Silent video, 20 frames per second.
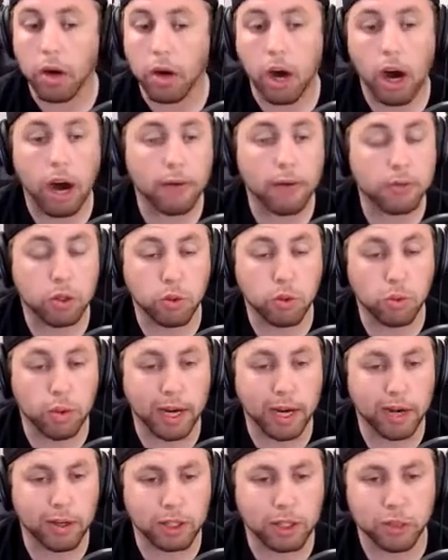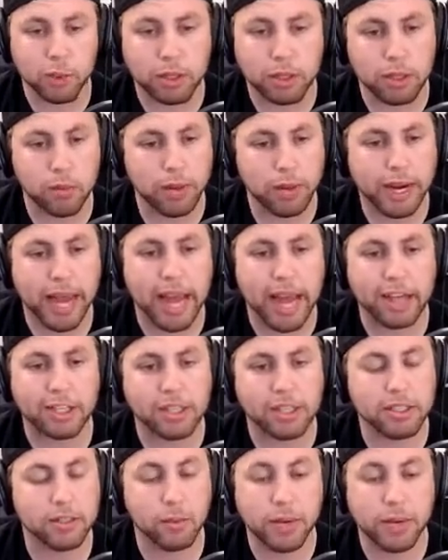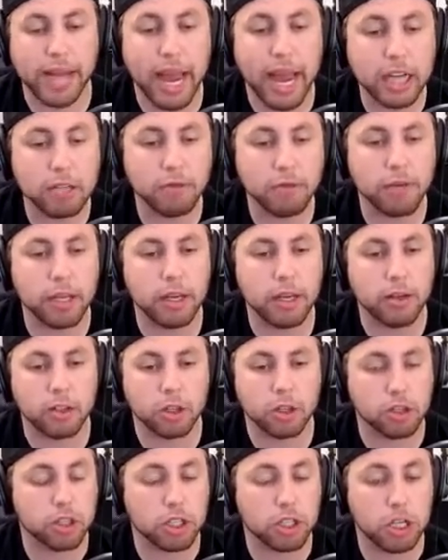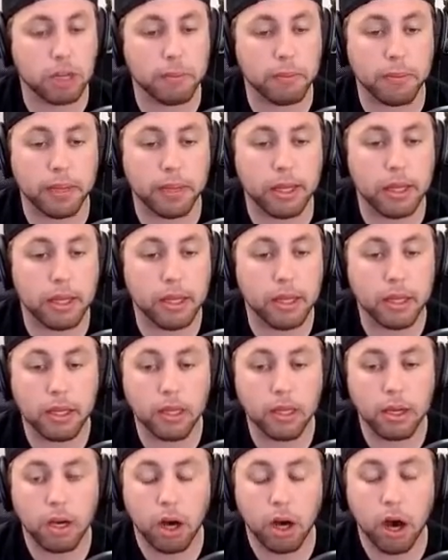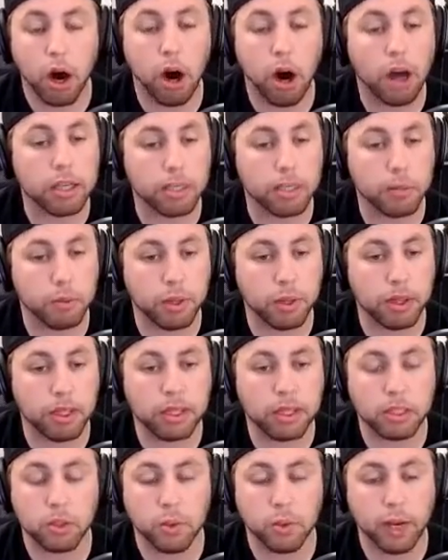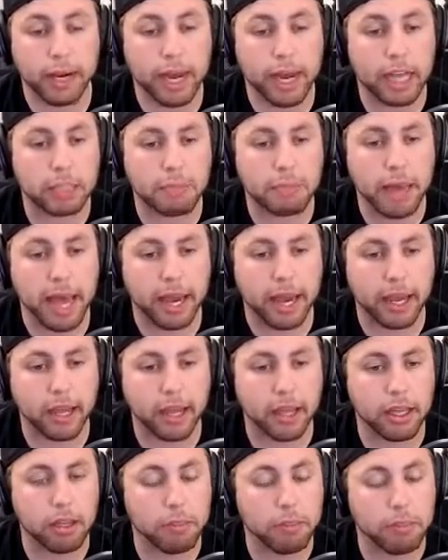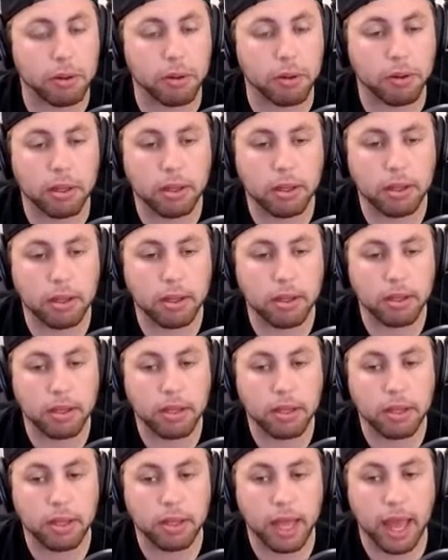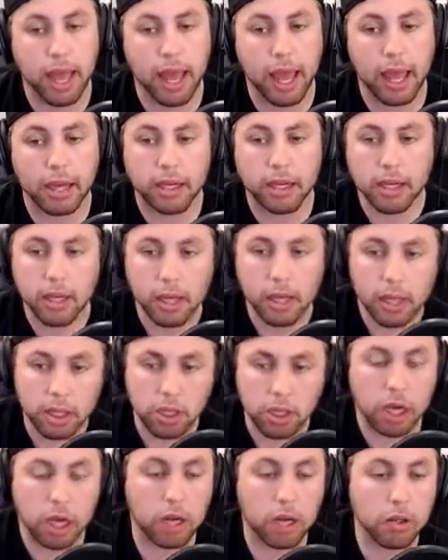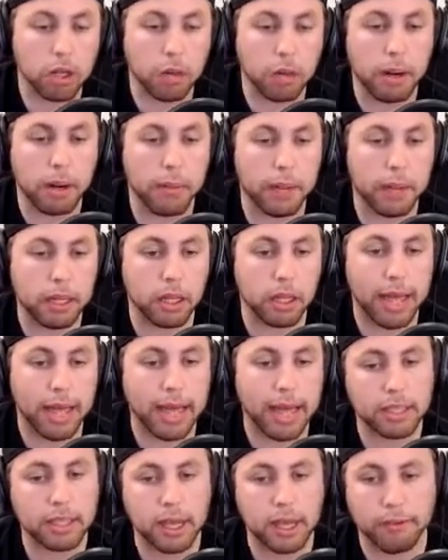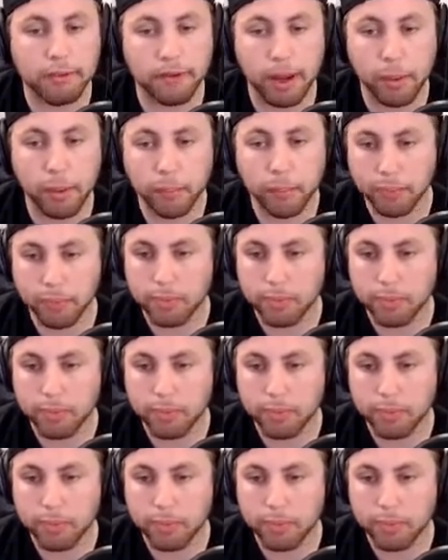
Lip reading: off the rails with the reactions. The reaction videos are just going to be awesome with these three guys back in the booth. And to talk a little bit about the last title fight,